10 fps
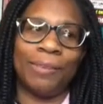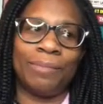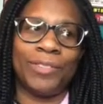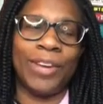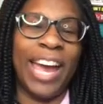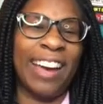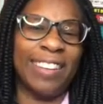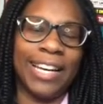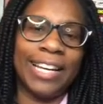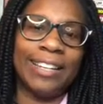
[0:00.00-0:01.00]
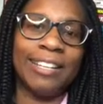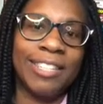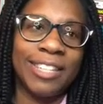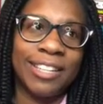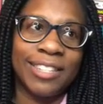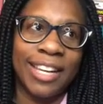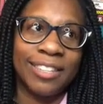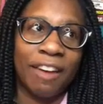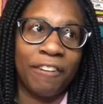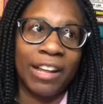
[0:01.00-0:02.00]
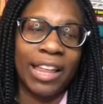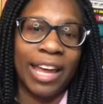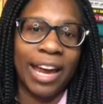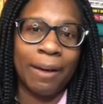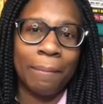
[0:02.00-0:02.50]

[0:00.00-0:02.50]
So yeah, like it's definitely like